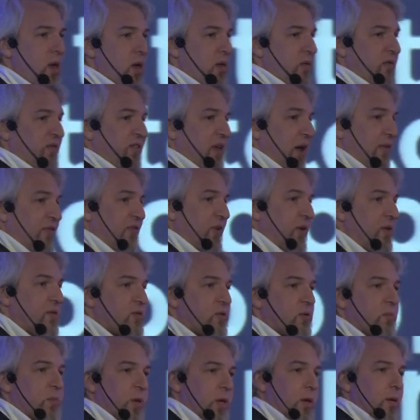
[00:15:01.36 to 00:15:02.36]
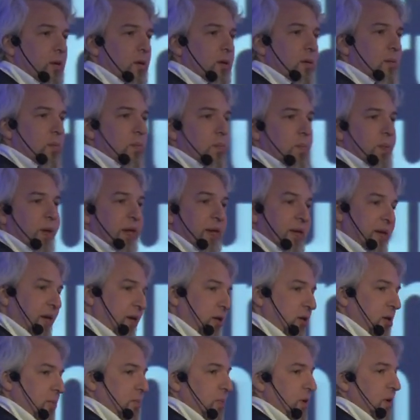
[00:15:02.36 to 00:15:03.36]
stuff needs to be
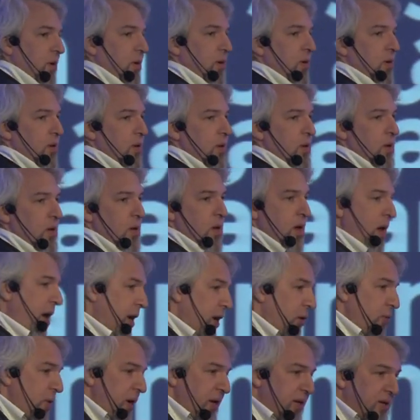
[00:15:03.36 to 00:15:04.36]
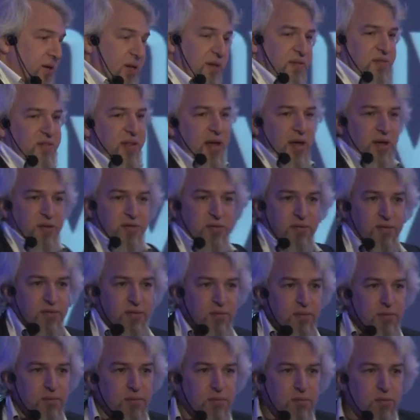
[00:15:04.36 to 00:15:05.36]
predictable. Anyway, these days,
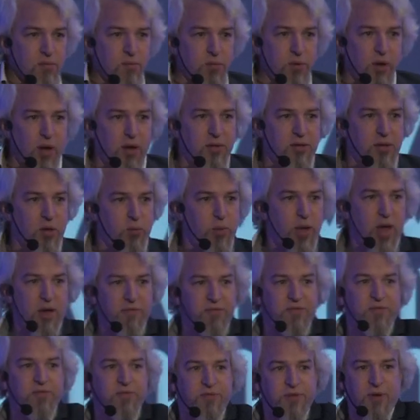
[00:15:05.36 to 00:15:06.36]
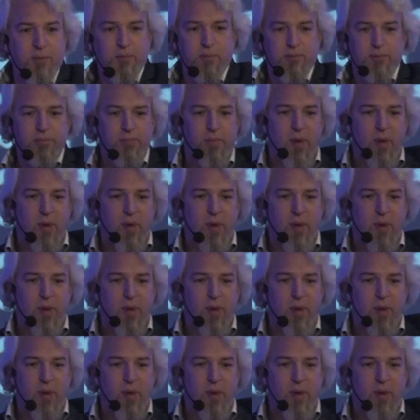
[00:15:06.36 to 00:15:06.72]
until we have some